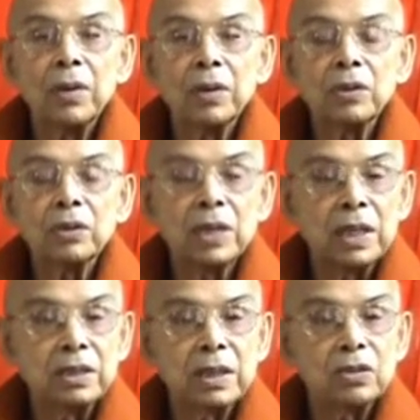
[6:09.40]
your
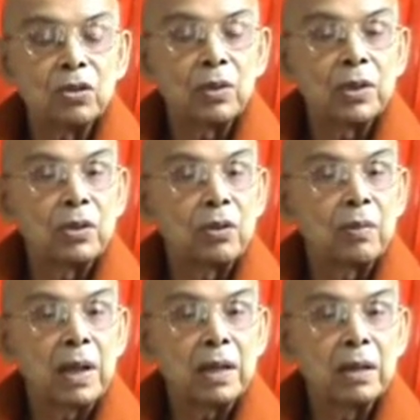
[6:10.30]
senses, over your
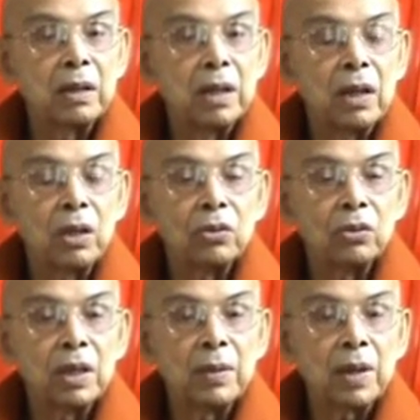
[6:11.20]
mind. You
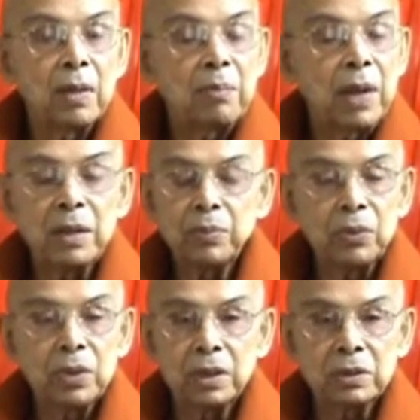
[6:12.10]
develop
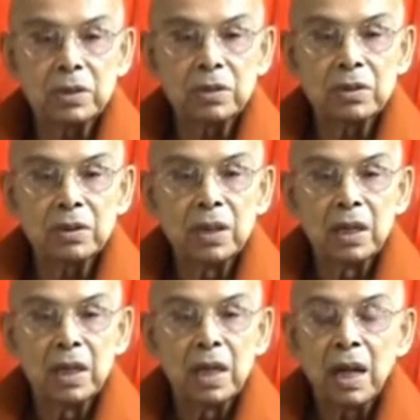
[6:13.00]
mindfulness.
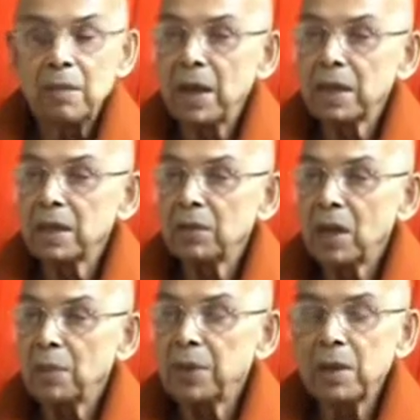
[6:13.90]
And by
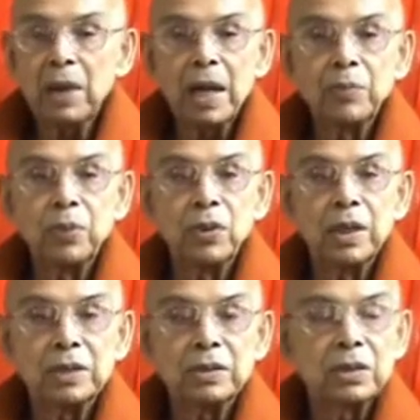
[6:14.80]
developing
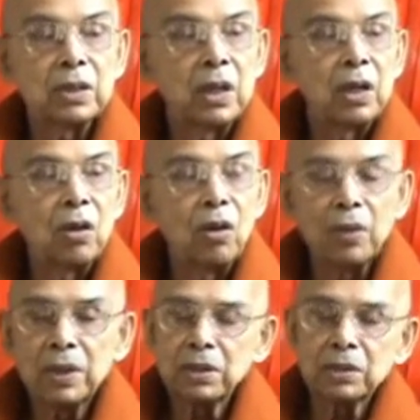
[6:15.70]
mindfulness
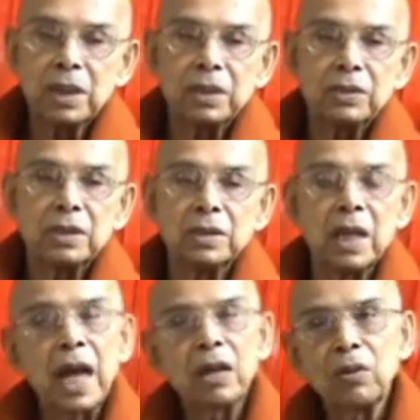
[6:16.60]
over the senses
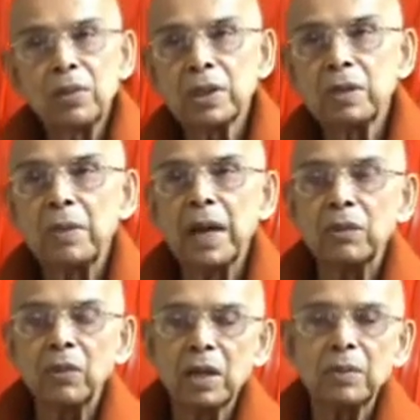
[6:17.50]
and over the
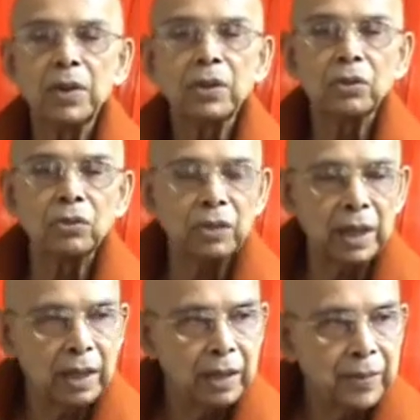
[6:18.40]
mind, whatever you think,